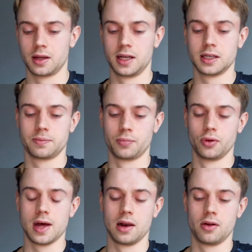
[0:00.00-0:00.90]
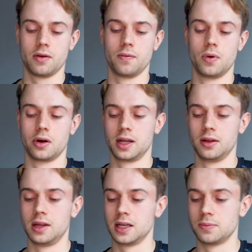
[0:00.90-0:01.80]
he's put a lot of work
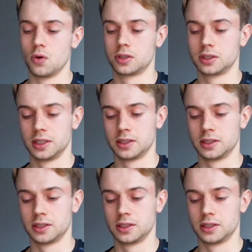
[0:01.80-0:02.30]
into these books.